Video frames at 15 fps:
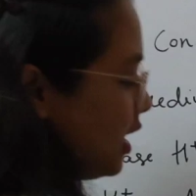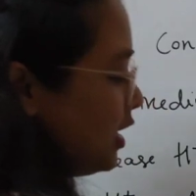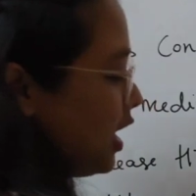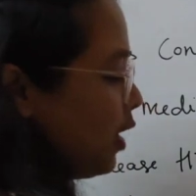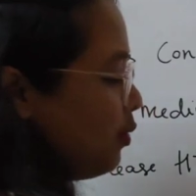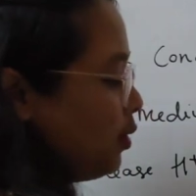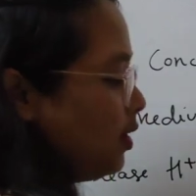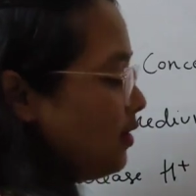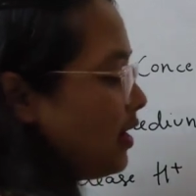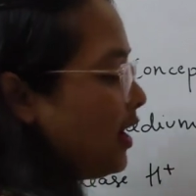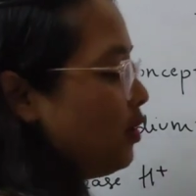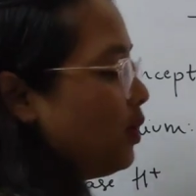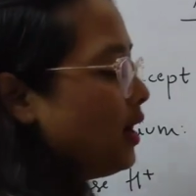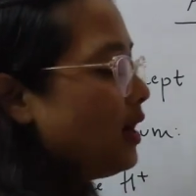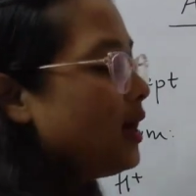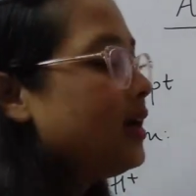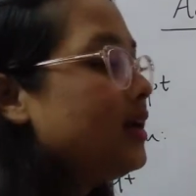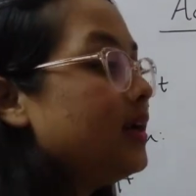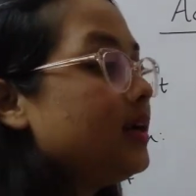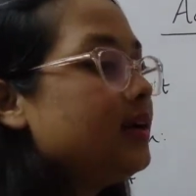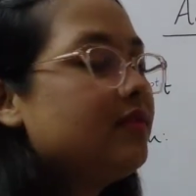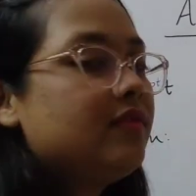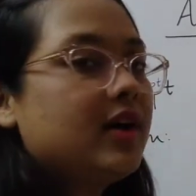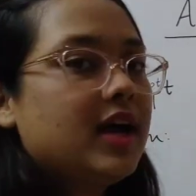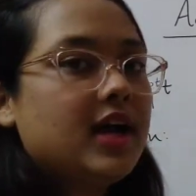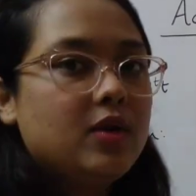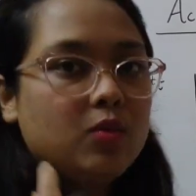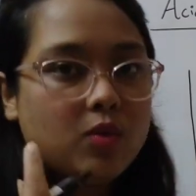now we will try to identify